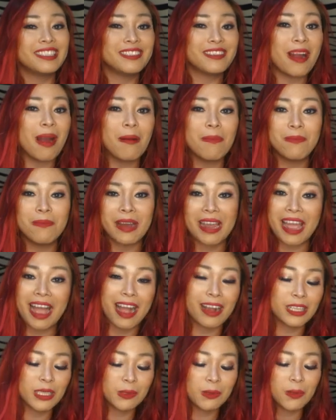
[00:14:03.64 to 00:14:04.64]
stop my
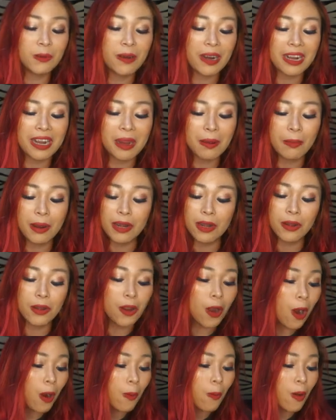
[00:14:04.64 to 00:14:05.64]
actual wedding, but
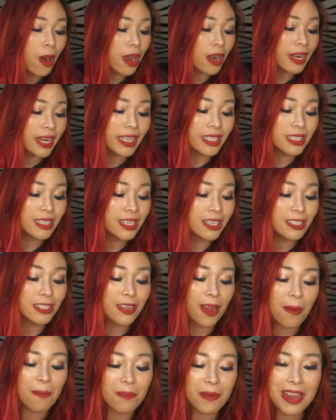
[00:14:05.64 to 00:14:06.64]
no one is gonna
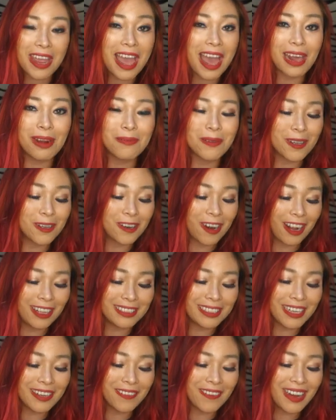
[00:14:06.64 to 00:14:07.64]
stop my Animal
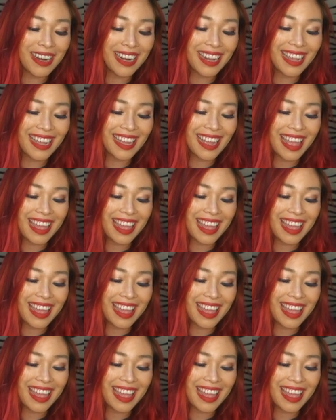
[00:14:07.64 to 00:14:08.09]
Crossing wedding.